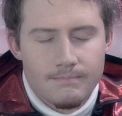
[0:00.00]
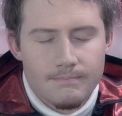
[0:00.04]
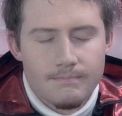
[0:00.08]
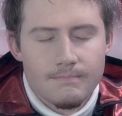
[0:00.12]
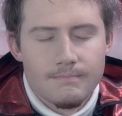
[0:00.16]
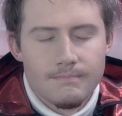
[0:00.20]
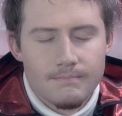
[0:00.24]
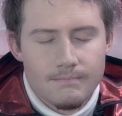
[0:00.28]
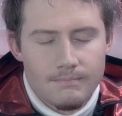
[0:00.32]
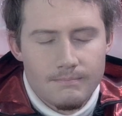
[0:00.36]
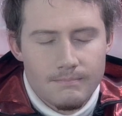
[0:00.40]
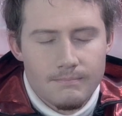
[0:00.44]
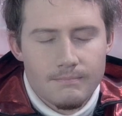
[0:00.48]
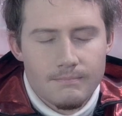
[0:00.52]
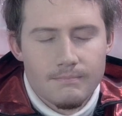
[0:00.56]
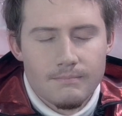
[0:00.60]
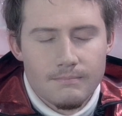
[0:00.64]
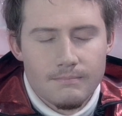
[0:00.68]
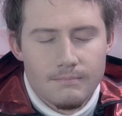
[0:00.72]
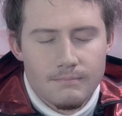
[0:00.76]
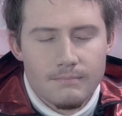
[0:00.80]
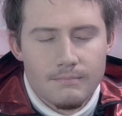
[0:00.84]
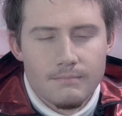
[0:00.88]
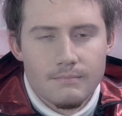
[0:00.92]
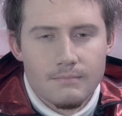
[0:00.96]
and it's
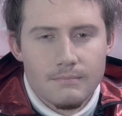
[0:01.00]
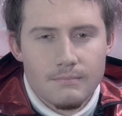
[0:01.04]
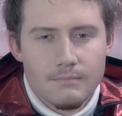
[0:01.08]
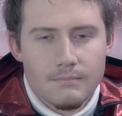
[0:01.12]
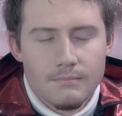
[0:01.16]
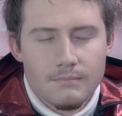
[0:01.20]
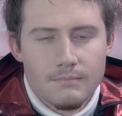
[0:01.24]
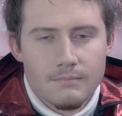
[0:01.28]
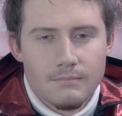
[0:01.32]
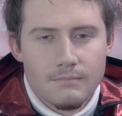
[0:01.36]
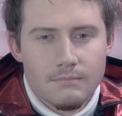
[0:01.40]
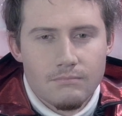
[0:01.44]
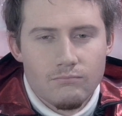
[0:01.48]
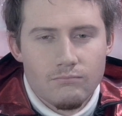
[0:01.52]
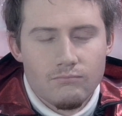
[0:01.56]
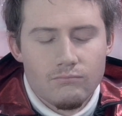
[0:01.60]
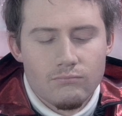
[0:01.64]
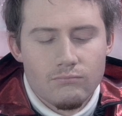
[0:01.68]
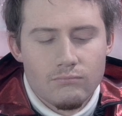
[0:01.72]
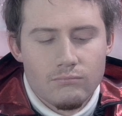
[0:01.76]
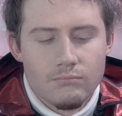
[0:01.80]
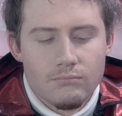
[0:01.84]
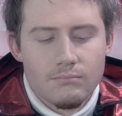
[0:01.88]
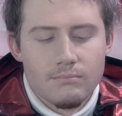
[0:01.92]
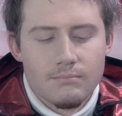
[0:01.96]
just been
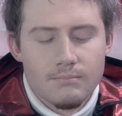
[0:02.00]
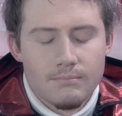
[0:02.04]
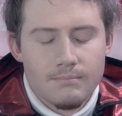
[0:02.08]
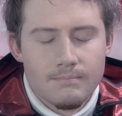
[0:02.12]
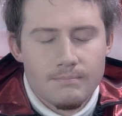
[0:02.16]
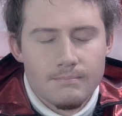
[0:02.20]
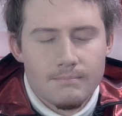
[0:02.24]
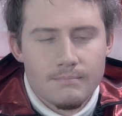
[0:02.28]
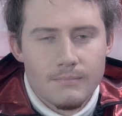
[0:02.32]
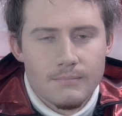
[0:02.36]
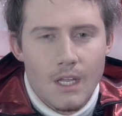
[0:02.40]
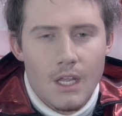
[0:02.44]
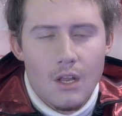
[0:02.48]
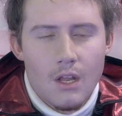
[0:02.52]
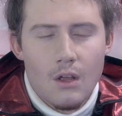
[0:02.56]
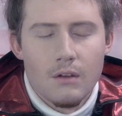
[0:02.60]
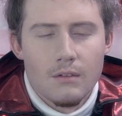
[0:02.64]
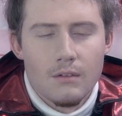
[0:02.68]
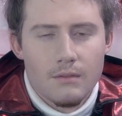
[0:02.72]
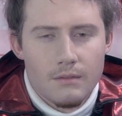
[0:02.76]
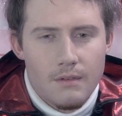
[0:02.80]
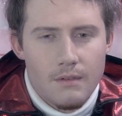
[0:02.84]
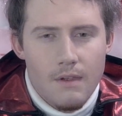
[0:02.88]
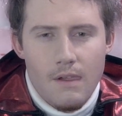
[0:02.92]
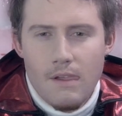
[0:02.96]

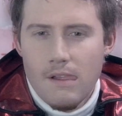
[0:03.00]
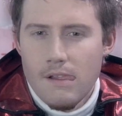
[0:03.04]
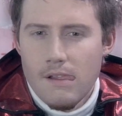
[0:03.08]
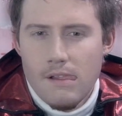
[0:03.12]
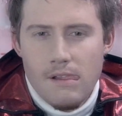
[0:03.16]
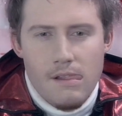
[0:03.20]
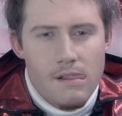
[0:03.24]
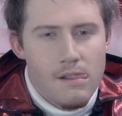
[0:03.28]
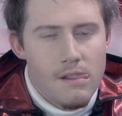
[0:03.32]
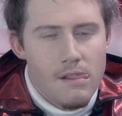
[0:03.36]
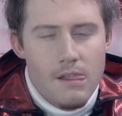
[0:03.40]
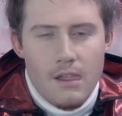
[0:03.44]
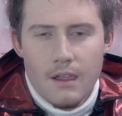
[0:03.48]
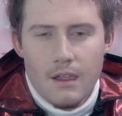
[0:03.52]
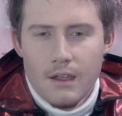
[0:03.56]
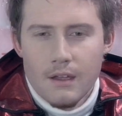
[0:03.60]
just perfect